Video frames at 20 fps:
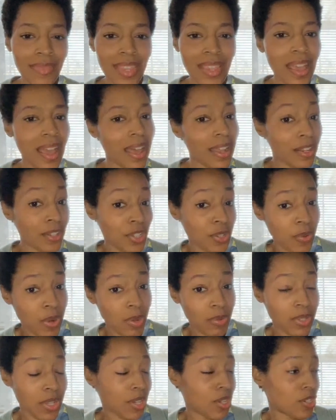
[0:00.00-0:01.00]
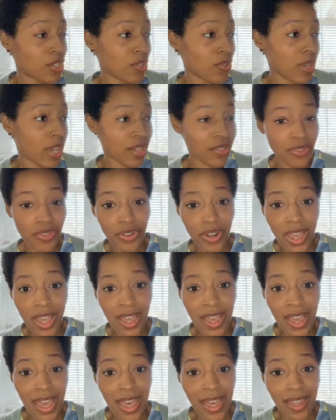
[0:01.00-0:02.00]
I didn't do what I was going to do
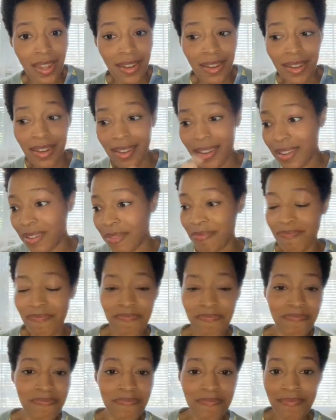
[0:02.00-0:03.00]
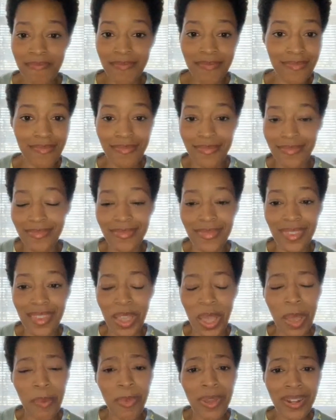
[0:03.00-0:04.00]
yesterday, and
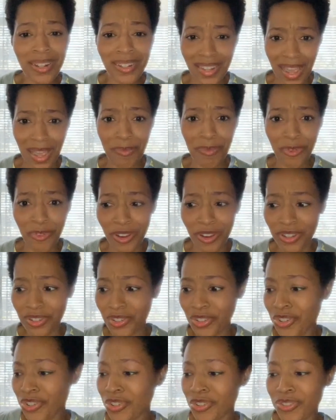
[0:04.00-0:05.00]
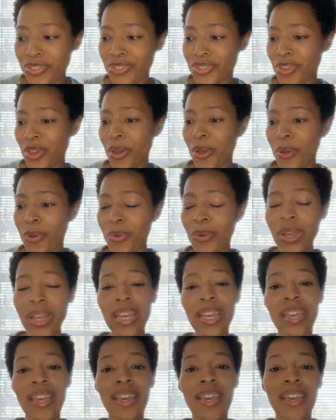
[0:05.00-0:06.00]
I'm on a time crunch. So,
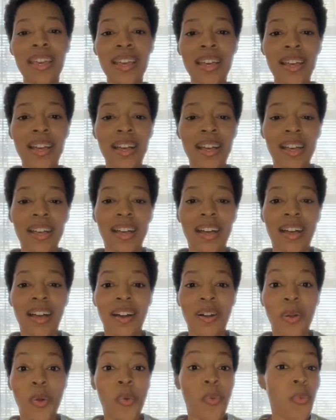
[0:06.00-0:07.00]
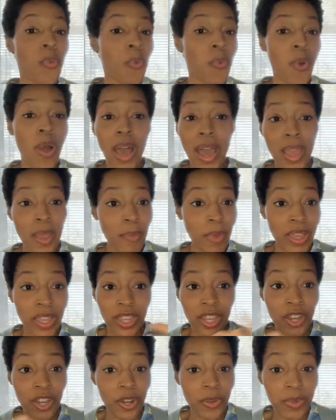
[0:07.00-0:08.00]
why am I
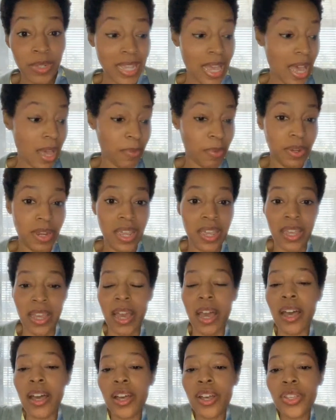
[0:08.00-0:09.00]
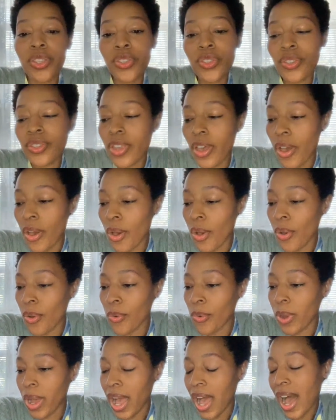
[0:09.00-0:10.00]
here? What's happening?
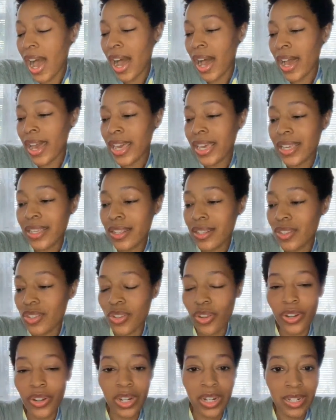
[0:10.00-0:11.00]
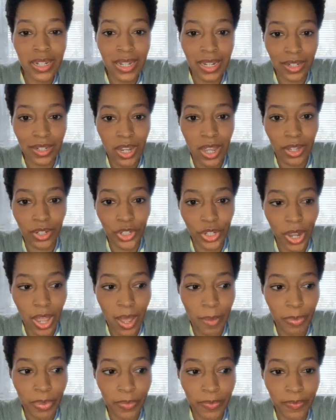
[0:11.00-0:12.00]
So, I started a TikTok shop,